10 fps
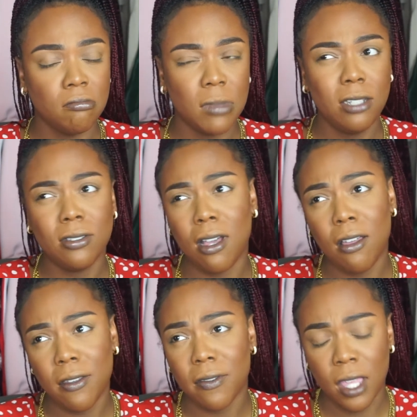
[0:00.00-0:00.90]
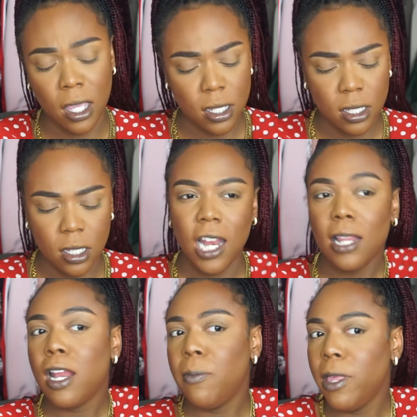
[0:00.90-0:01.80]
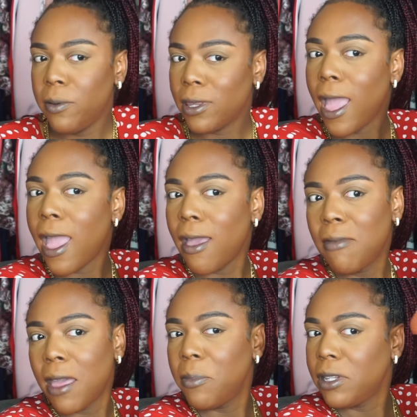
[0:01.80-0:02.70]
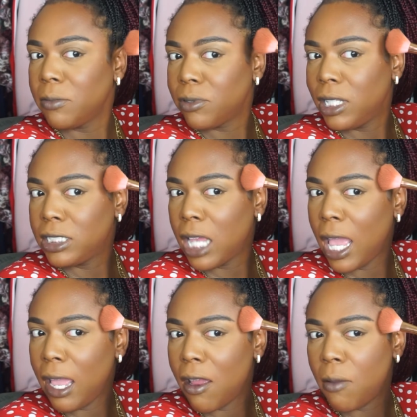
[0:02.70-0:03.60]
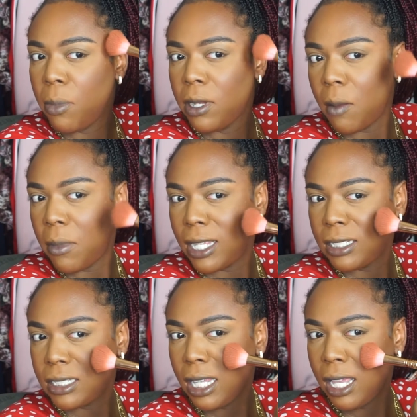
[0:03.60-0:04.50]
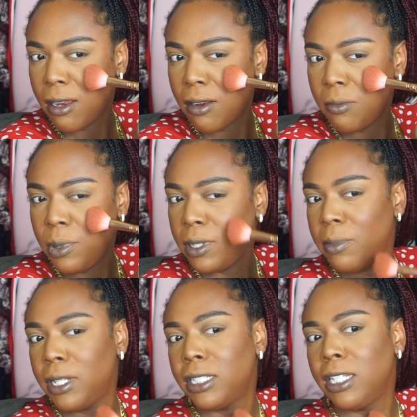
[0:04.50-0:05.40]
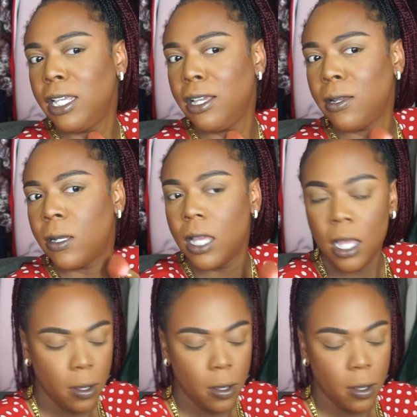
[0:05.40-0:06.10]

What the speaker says: I use all their things. And a lot of people like put the blush here, put the blush here, put the blush here.